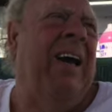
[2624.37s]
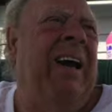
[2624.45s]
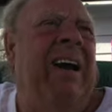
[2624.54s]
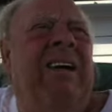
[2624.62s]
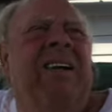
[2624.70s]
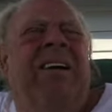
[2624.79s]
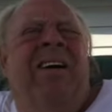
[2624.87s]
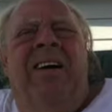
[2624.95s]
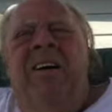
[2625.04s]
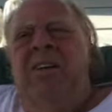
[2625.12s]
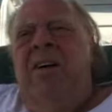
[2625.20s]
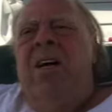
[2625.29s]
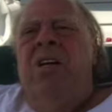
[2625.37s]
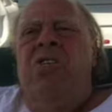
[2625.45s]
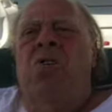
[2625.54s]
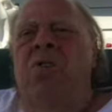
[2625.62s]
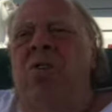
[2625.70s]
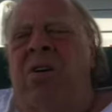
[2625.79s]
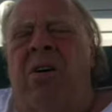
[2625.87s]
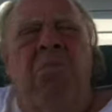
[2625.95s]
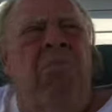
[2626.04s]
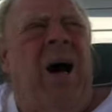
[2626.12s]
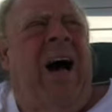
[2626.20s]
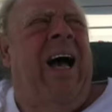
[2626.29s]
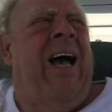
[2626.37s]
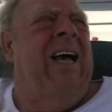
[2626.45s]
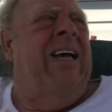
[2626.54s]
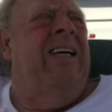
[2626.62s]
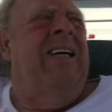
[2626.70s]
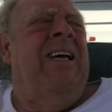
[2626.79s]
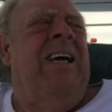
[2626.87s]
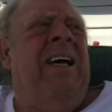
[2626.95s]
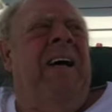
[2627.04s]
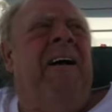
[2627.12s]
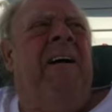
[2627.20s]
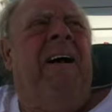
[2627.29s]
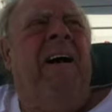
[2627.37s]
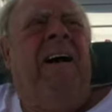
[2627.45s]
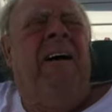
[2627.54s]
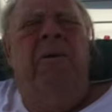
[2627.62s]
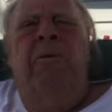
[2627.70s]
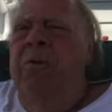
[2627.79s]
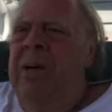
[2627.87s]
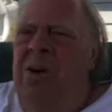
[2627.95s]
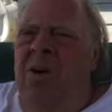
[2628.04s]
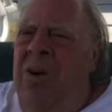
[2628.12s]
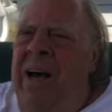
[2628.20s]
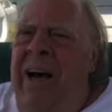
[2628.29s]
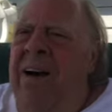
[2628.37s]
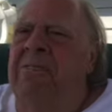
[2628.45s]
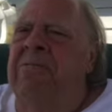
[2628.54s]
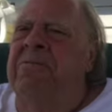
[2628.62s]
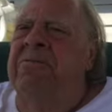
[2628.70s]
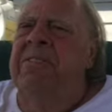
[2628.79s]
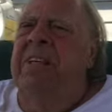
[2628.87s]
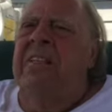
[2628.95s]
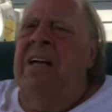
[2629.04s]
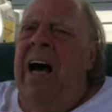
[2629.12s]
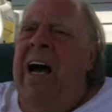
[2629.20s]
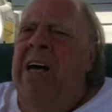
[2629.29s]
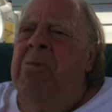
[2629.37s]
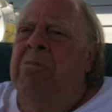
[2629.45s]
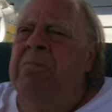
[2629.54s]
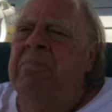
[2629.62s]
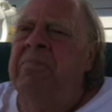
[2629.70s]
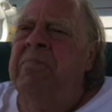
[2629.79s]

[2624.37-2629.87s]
And so you combine, we don't have the time,